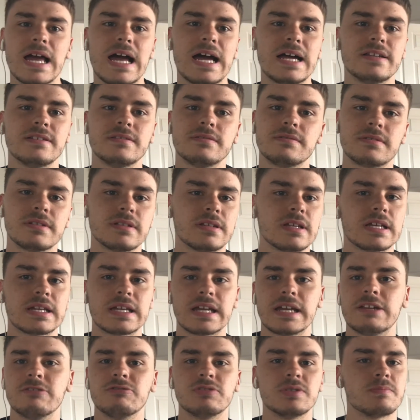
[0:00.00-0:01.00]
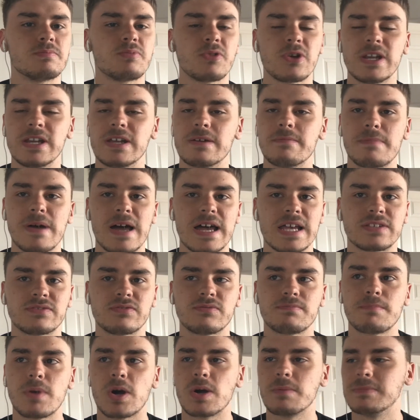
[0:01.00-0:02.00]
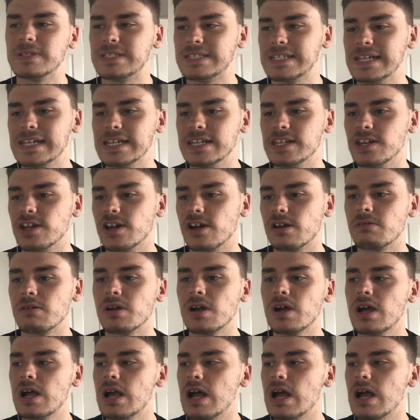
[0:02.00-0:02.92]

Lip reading: And again, it was a brilliant pass by Moutinho.